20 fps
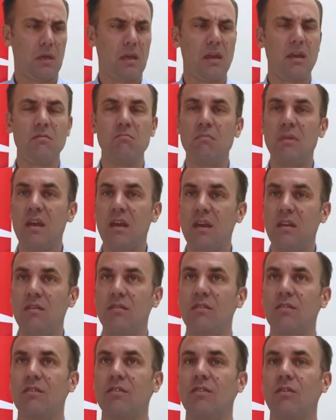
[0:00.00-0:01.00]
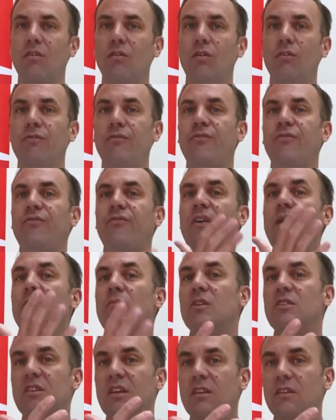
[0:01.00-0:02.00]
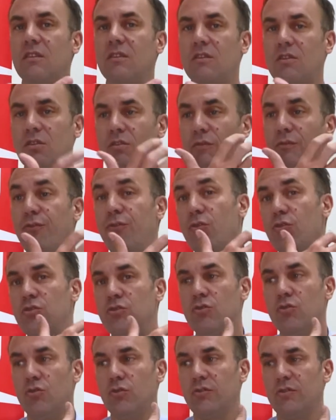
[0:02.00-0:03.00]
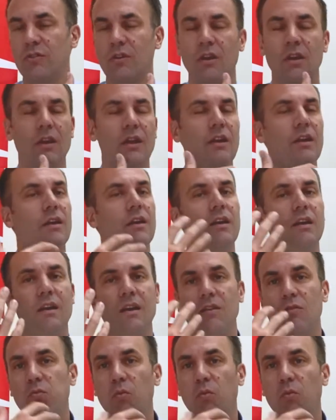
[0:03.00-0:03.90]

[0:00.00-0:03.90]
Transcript: it means a fermented fruit juice. It's